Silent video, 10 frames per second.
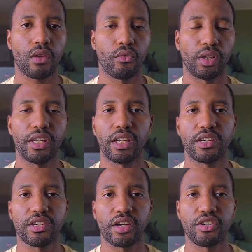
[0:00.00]
or leading a
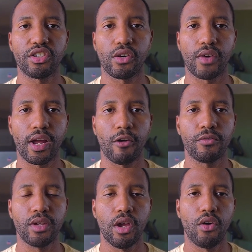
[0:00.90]
discussion
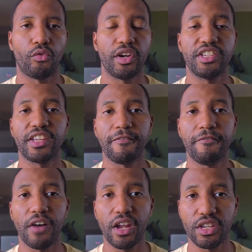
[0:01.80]
around raising
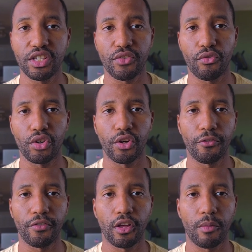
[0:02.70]
funds for your
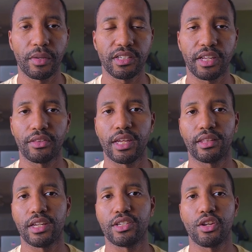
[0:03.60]
film, because I think
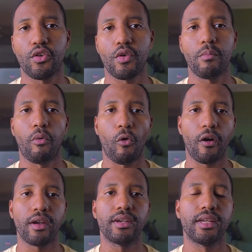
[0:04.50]
that's so
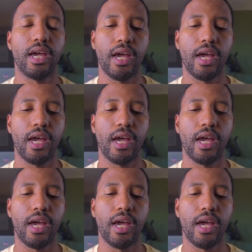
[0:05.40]
important.